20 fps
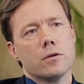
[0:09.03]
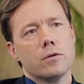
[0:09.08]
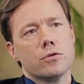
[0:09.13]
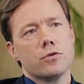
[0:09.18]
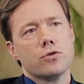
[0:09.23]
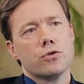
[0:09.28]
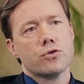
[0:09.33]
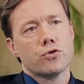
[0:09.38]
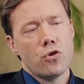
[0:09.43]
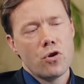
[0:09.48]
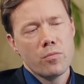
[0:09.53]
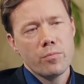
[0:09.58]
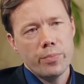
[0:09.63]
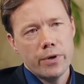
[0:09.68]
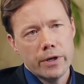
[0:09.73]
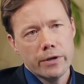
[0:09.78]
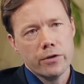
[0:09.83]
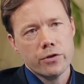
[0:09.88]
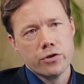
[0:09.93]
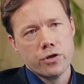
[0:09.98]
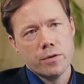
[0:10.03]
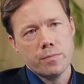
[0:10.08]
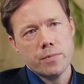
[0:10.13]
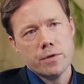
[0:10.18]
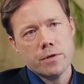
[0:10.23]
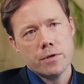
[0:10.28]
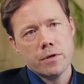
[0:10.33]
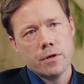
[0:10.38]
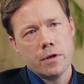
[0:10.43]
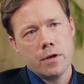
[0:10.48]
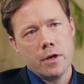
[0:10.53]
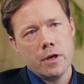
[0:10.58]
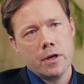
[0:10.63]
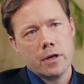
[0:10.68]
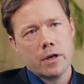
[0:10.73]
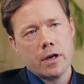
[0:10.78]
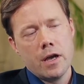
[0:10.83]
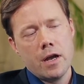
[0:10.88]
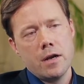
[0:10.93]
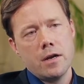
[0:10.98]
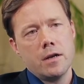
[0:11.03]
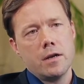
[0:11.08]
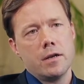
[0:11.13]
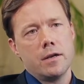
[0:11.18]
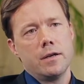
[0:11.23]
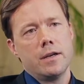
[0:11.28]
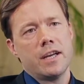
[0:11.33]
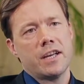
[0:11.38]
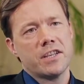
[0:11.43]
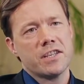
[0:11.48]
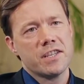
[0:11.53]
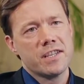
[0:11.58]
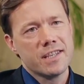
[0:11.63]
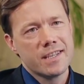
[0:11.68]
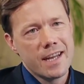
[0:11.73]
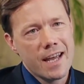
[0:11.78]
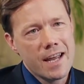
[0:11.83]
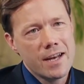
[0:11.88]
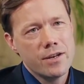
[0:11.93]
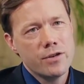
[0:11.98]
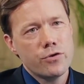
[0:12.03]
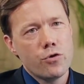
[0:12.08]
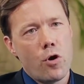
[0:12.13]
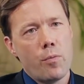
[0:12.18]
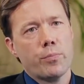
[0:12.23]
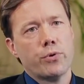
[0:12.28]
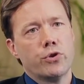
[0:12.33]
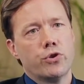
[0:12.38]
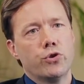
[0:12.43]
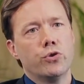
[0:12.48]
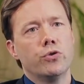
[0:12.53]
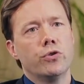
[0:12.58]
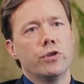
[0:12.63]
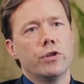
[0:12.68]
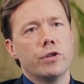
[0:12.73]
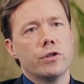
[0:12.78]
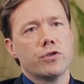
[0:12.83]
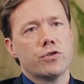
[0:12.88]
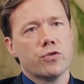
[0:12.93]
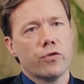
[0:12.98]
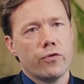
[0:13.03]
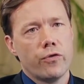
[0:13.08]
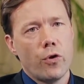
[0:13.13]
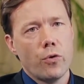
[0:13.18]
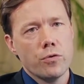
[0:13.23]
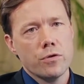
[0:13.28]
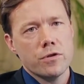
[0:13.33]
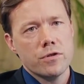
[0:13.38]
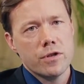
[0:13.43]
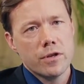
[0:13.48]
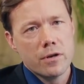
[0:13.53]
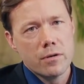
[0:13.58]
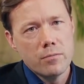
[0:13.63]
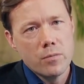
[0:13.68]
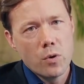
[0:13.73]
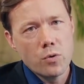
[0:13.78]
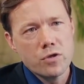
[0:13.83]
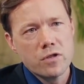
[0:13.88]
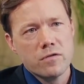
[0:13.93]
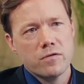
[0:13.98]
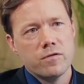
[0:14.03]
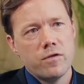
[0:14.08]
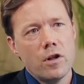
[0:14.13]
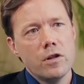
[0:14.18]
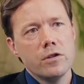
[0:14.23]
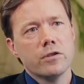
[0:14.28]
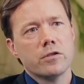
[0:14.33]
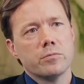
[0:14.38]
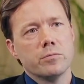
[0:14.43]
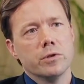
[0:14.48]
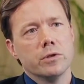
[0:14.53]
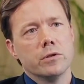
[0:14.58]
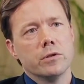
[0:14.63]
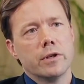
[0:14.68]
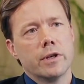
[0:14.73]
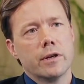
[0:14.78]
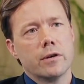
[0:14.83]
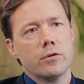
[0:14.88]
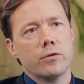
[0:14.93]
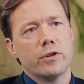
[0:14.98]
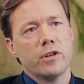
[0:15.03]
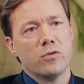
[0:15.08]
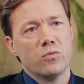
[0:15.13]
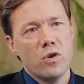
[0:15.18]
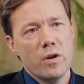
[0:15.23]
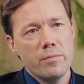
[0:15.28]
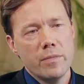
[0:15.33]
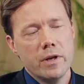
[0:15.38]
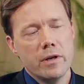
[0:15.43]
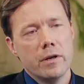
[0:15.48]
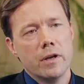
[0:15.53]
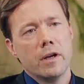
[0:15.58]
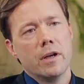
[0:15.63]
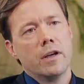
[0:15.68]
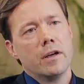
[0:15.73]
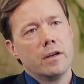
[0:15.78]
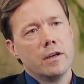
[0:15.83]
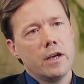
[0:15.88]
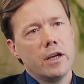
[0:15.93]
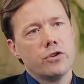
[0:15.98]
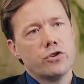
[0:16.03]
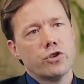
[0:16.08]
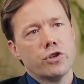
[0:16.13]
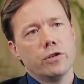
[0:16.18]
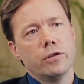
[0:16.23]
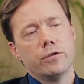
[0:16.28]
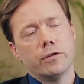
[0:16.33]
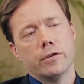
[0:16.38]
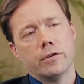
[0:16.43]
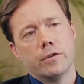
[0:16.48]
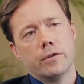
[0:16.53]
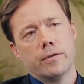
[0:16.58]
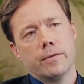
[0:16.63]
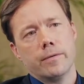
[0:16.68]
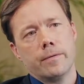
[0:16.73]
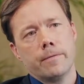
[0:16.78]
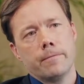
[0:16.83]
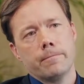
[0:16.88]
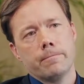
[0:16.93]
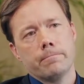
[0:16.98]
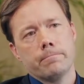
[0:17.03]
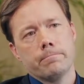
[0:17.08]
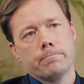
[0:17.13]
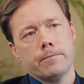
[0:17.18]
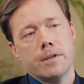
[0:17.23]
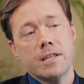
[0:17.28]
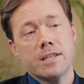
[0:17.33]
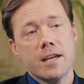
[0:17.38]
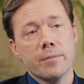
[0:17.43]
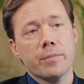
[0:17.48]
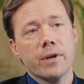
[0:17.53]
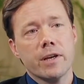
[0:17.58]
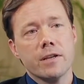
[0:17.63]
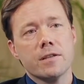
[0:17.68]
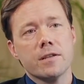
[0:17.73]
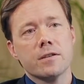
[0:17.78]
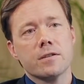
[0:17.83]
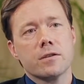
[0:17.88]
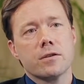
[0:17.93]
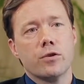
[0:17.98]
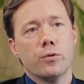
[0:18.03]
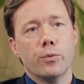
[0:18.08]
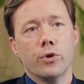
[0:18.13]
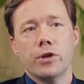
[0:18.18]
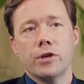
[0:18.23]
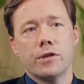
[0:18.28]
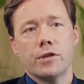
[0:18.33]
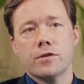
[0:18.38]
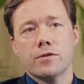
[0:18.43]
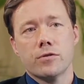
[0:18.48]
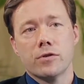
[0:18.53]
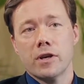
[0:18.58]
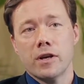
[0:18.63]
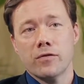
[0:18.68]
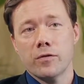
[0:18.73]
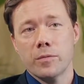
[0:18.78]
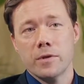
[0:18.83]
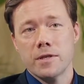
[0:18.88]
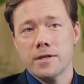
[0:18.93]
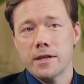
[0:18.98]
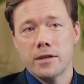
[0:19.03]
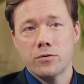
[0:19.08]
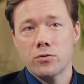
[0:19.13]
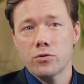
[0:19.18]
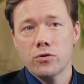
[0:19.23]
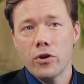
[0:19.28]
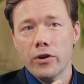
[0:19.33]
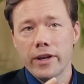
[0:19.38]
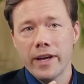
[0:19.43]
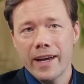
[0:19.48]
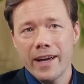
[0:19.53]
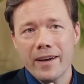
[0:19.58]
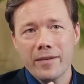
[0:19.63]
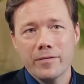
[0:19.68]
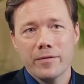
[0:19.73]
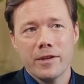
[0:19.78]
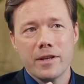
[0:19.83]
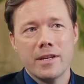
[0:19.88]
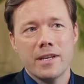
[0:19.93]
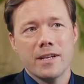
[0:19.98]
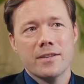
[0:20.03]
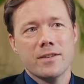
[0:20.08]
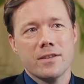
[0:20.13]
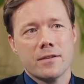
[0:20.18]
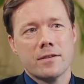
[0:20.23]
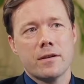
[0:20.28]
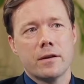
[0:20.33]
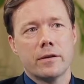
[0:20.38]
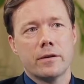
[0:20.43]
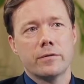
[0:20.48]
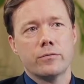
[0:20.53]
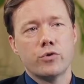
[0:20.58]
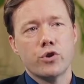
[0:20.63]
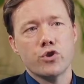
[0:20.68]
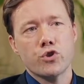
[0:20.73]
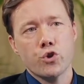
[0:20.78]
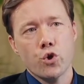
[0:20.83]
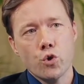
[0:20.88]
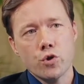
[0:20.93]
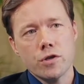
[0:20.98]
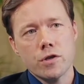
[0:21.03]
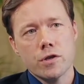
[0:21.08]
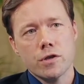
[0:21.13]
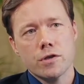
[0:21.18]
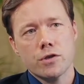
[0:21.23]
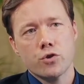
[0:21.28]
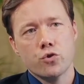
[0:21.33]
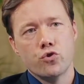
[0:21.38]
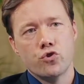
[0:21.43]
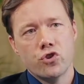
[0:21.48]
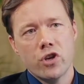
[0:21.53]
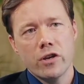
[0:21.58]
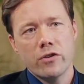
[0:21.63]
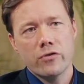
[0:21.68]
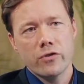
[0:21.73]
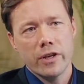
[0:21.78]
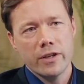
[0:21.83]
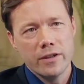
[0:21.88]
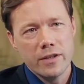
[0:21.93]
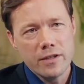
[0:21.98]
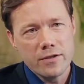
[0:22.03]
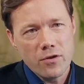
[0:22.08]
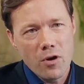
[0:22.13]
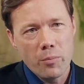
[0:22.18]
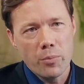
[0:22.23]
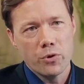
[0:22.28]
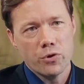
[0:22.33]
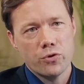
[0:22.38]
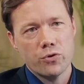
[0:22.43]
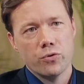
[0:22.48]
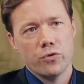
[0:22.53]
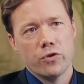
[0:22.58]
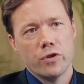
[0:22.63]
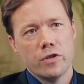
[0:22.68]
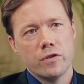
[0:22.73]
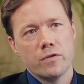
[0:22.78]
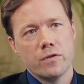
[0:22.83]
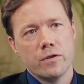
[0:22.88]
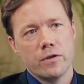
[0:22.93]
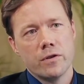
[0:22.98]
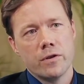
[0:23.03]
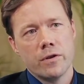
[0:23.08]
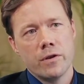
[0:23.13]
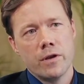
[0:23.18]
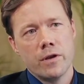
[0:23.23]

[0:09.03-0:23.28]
Strong partnerships can extend opportunities to those that are most vulnerable, including women and children. In some cases, communities or governments, they do not have the necessary resources to generate these opportunities.